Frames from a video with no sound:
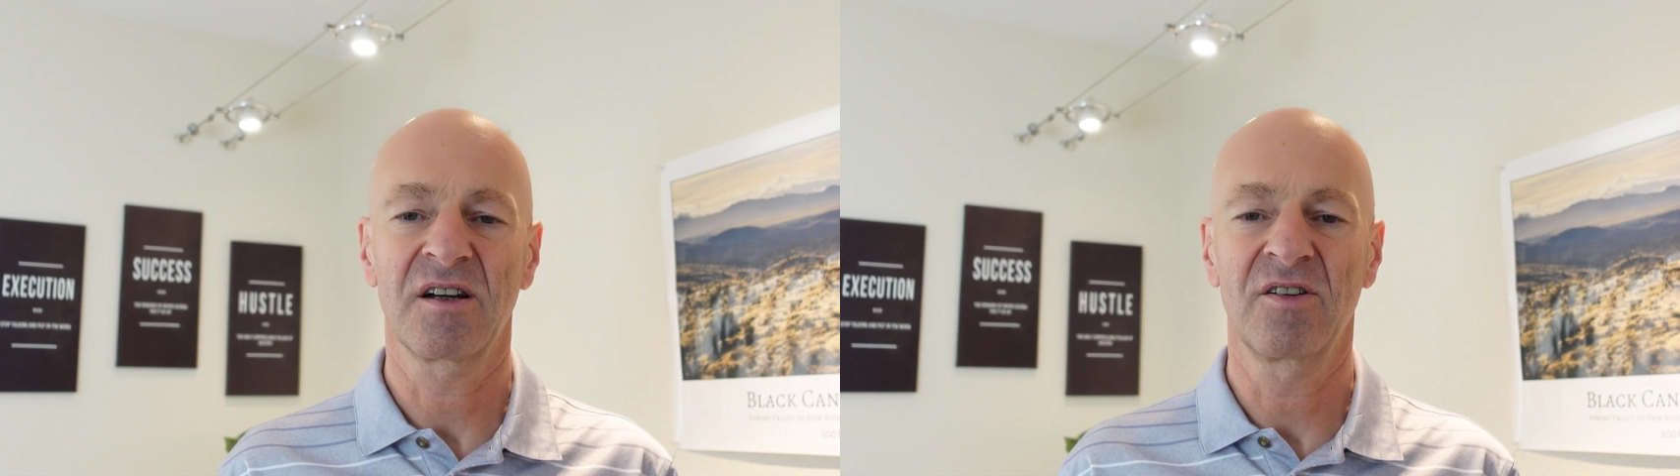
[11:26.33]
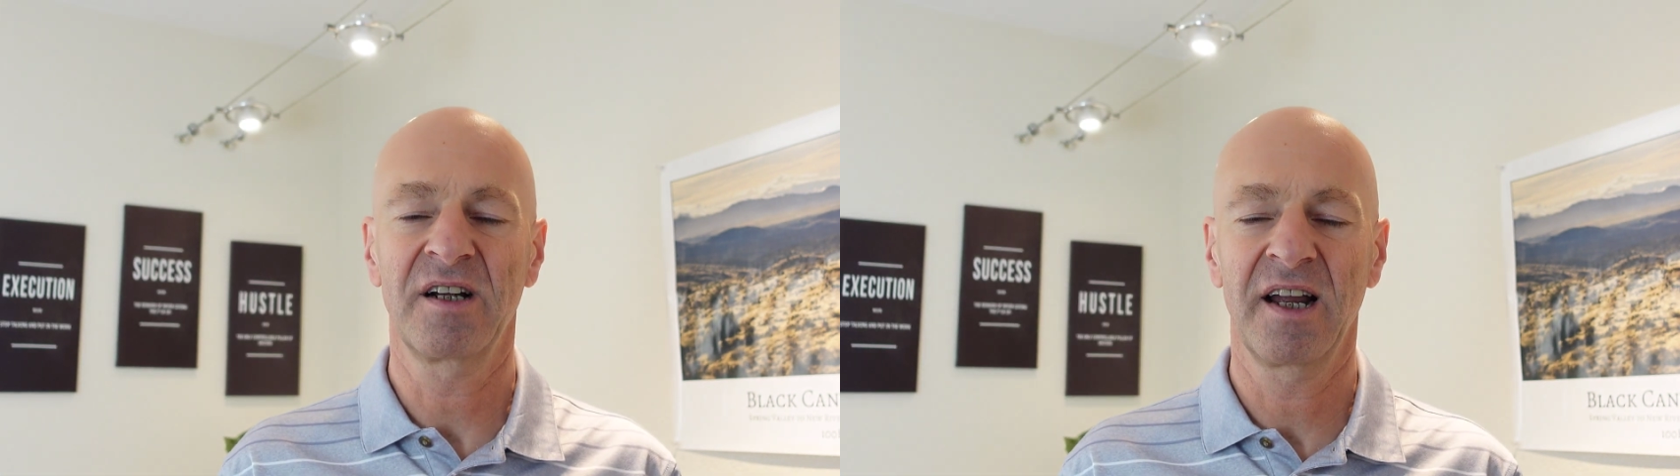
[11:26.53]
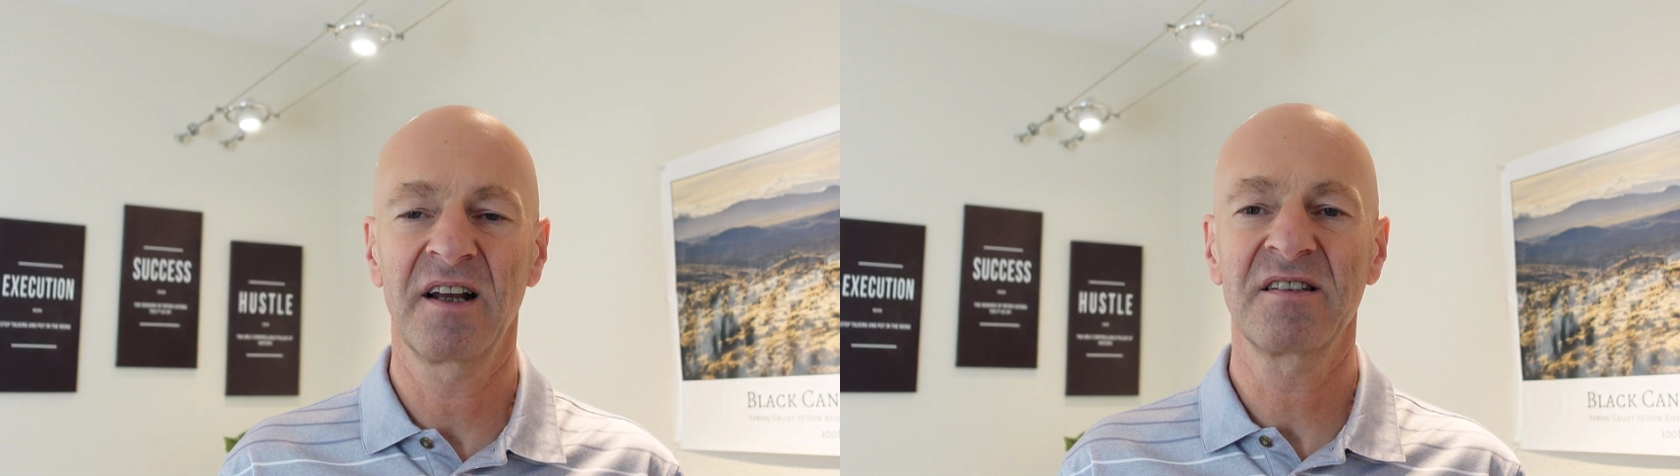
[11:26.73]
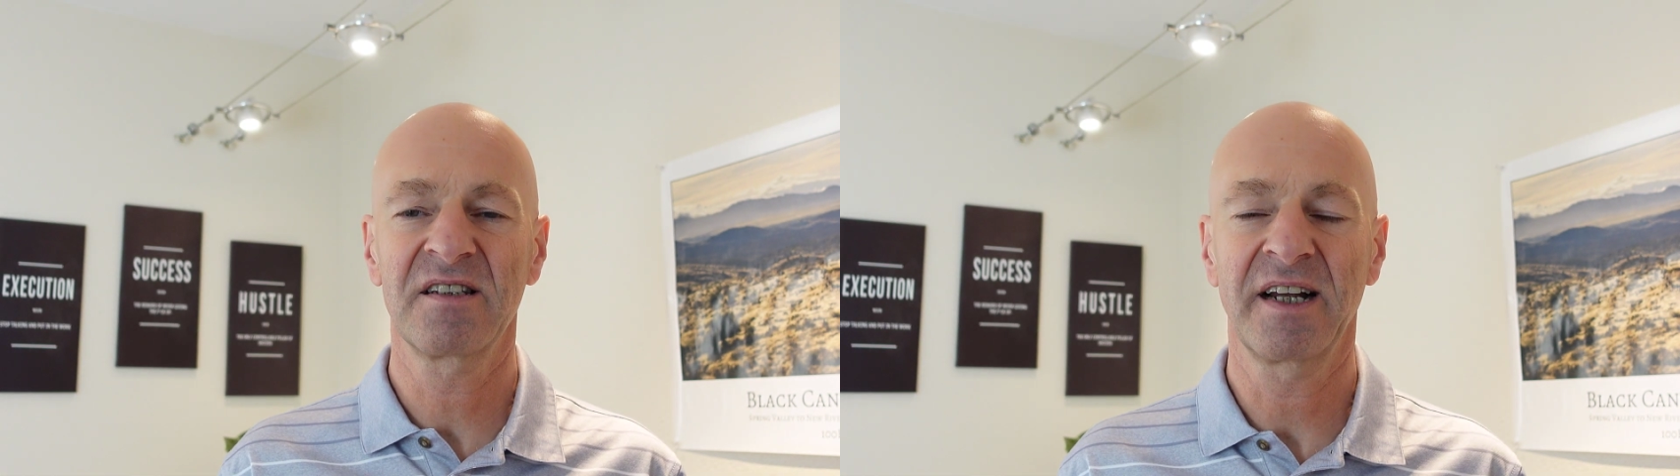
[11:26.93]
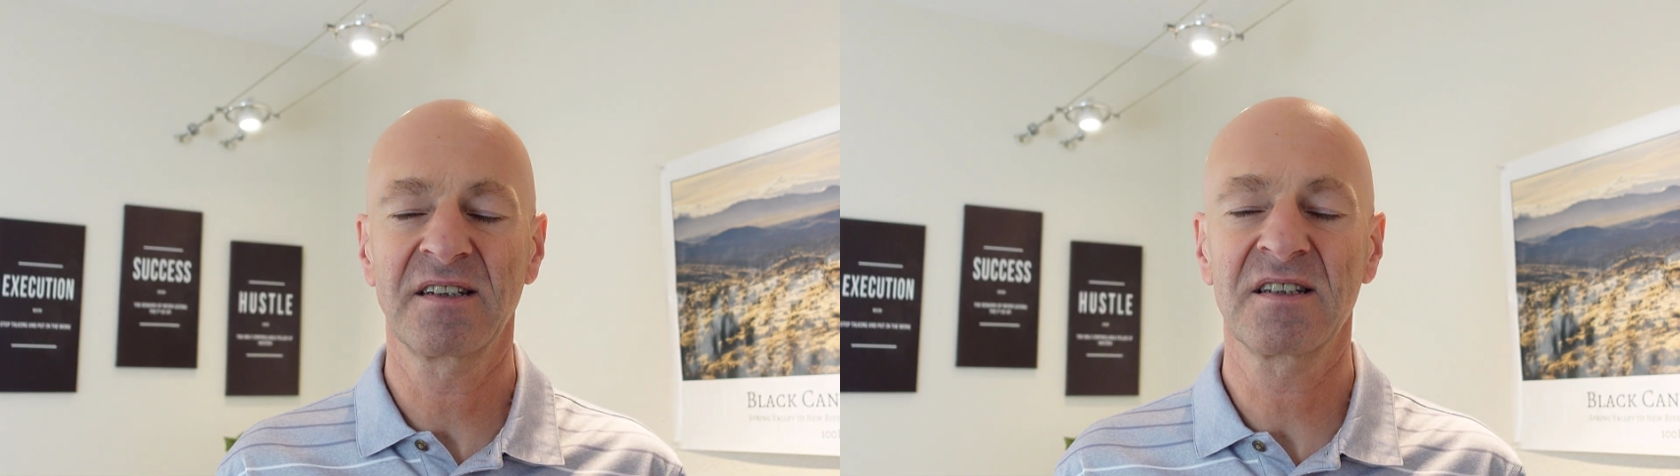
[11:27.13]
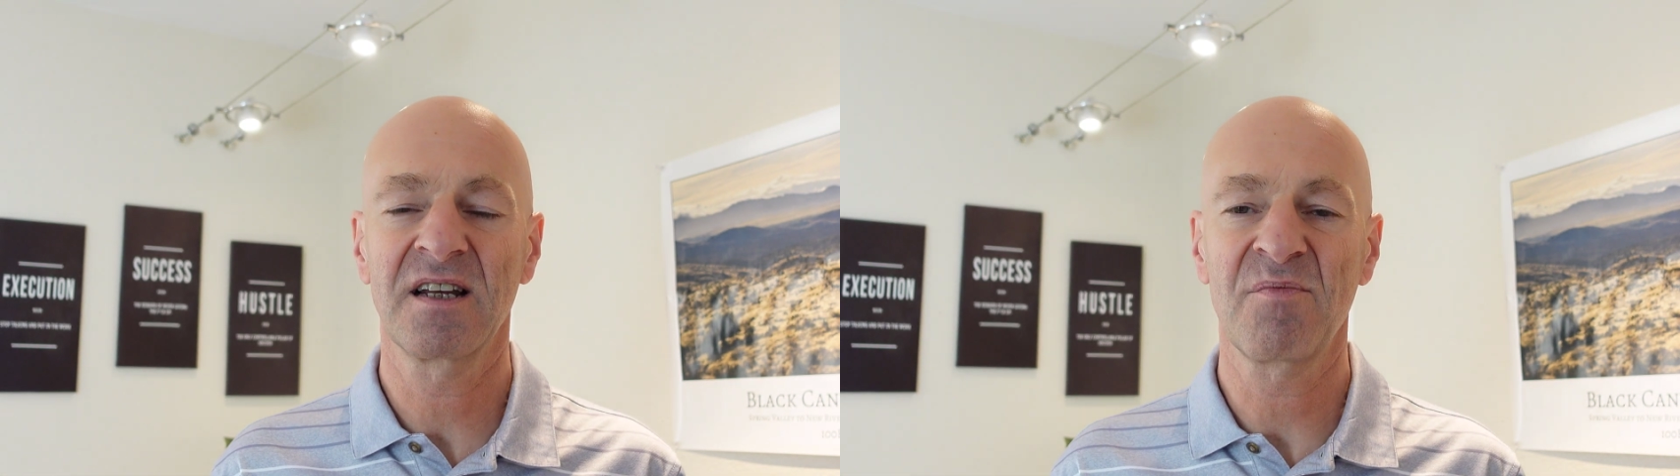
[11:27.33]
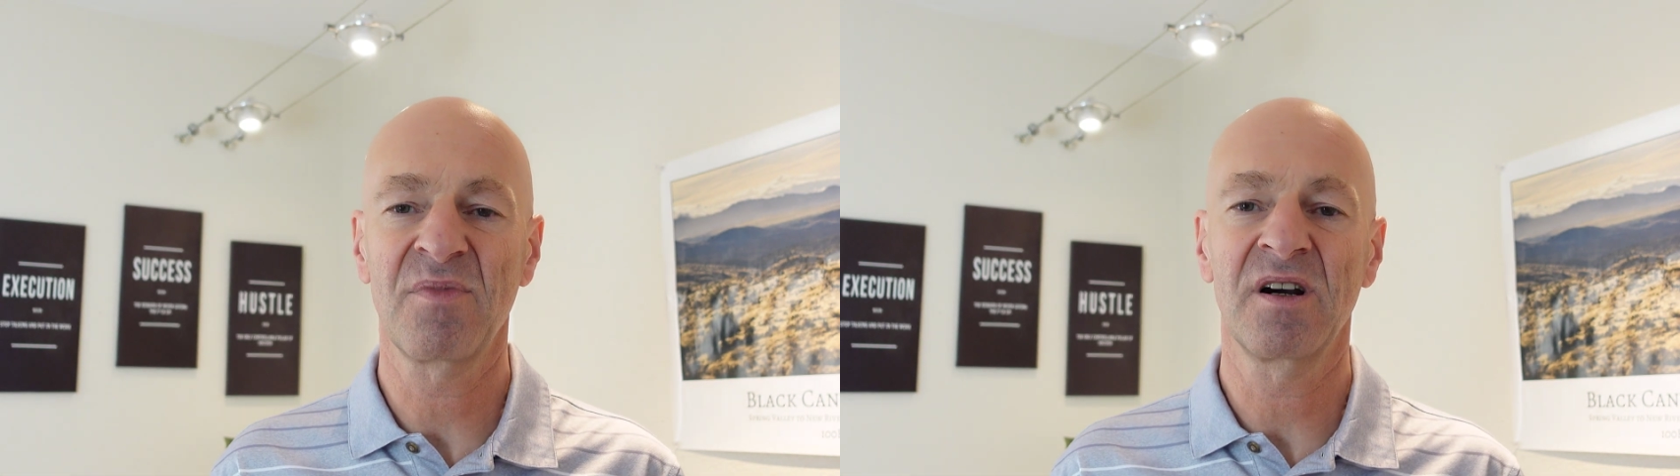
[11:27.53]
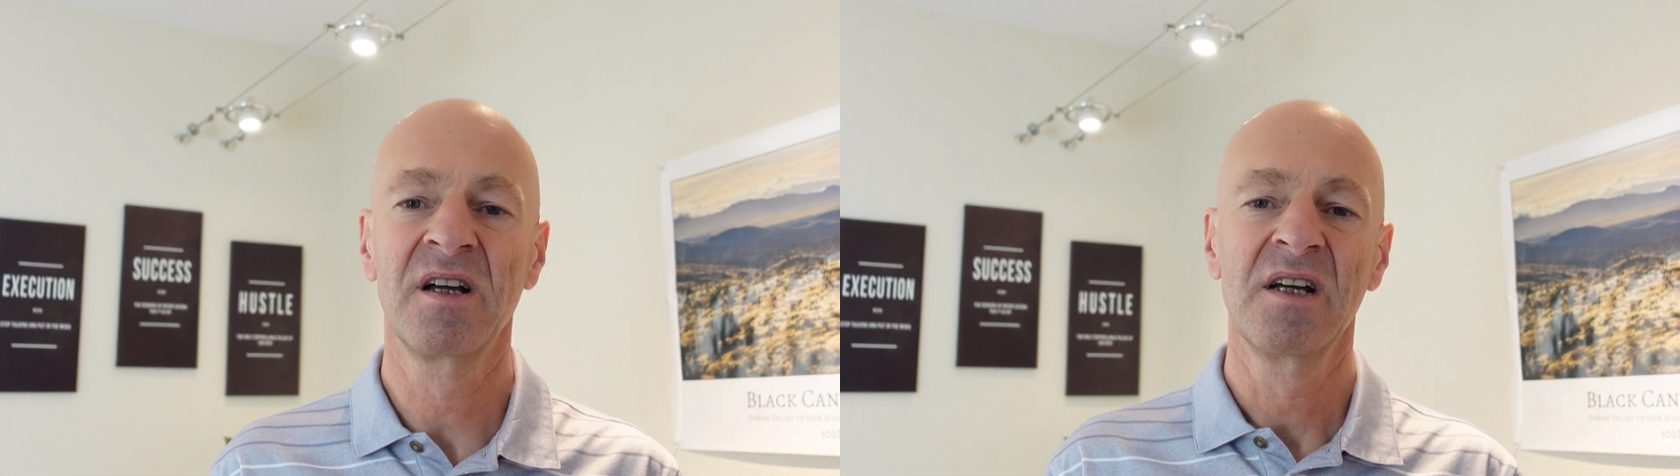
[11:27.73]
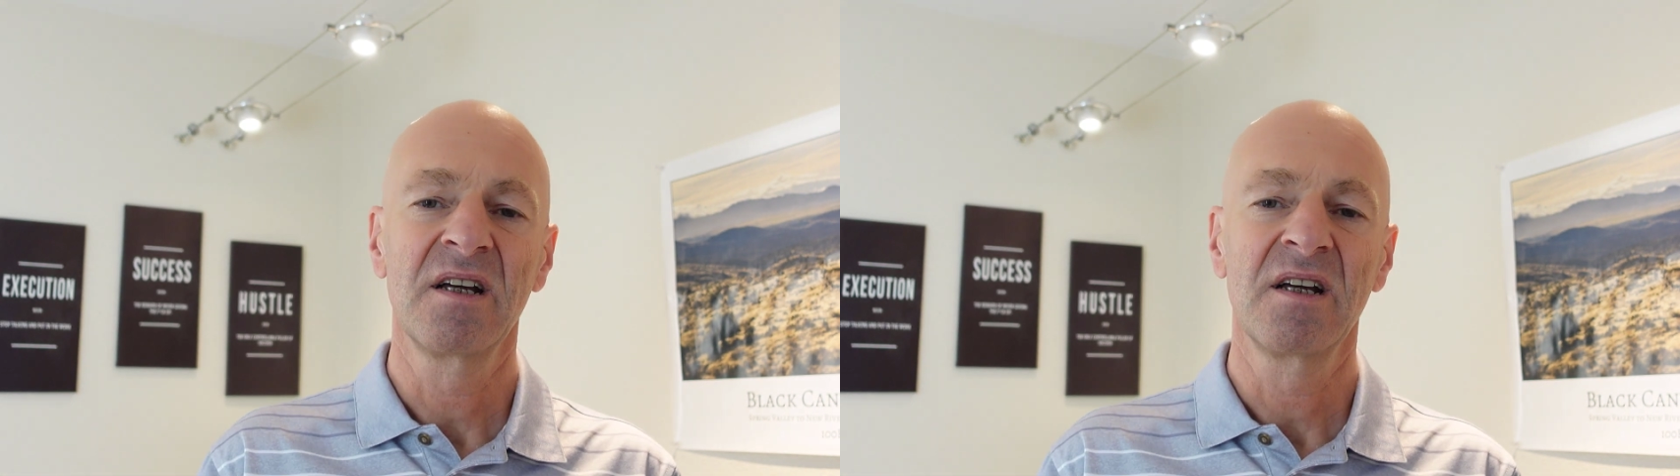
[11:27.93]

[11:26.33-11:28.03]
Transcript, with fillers: okay, let's take this number,